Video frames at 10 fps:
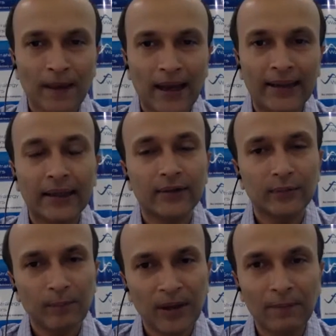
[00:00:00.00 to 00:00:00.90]
And
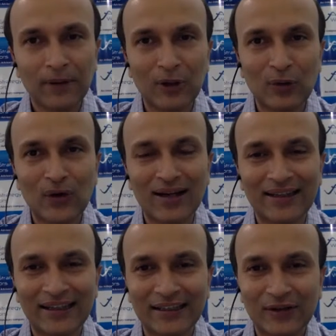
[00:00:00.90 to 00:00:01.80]
people who are
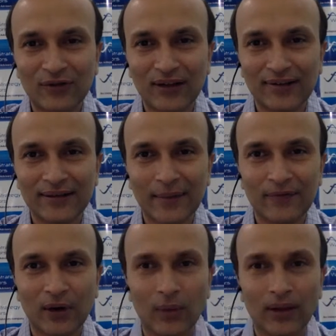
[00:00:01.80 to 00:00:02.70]
taking the first
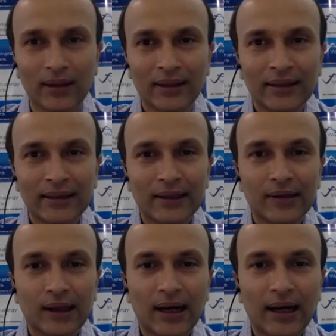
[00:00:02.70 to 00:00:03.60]
step forward
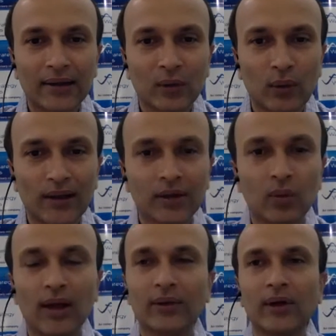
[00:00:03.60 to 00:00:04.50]
are the ones
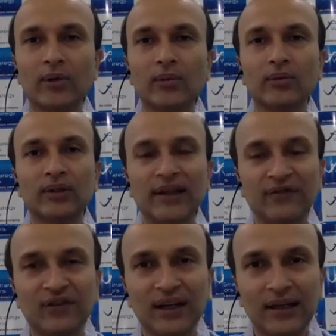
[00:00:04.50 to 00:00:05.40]
who are going to
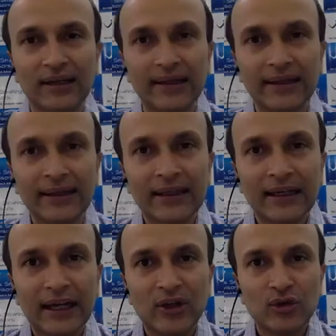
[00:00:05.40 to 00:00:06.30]
definitely
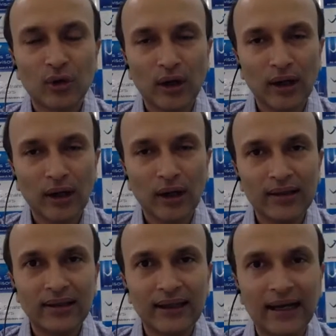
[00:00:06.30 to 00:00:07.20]

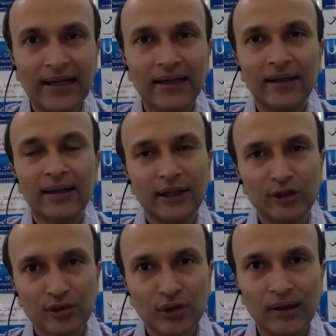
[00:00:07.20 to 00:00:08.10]
enjoy the ride,
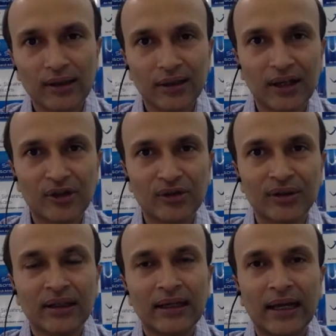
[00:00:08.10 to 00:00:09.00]
enjoy the session,
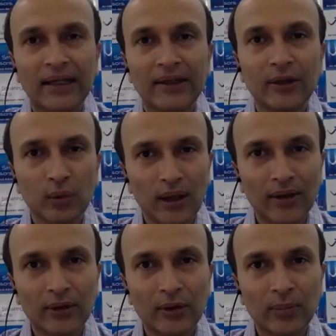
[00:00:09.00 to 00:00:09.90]
and you are
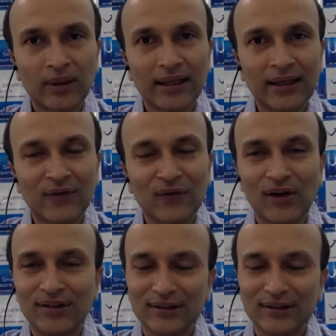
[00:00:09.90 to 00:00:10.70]
going to be in for